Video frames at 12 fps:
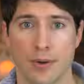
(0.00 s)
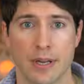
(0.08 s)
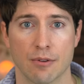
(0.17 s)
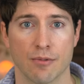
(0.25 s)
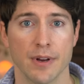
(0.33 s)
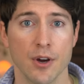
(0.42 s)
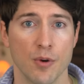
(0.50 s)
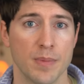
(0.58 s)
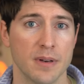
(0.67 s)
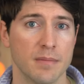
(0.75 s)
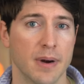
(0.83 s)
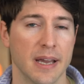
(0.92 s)
can
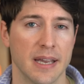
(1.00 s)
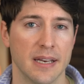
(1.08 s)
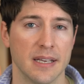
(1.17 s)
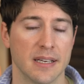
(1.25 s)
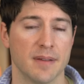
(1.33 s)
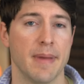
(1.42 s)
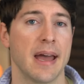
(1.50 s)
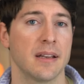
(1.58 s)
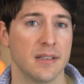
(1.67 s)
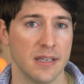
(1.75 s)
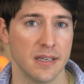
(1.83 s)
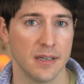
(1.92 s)
reopen by hitting
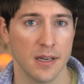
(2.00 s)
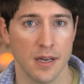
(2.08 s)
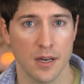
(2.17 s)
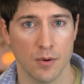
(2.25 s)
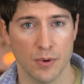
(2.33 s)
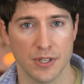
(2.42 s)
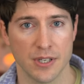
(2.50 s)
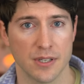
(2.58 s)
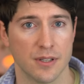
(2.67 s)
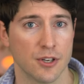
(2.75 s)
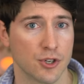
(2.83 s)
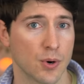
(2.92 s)
Command T, which
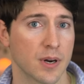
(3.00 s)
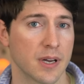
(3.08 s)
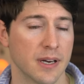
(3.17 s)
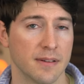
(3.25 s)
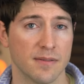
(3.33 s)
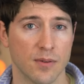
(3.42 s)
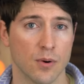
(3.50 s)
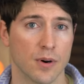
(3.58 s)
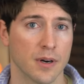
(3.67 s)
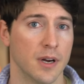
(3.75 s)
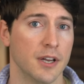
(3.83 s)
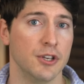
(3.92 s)
is the shortcut
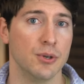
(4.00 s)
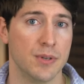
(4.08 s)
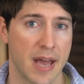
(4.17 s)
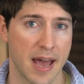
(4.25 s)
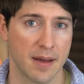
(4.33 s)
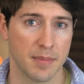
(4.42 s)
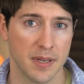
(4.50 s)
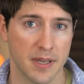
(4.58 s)
for a new tab.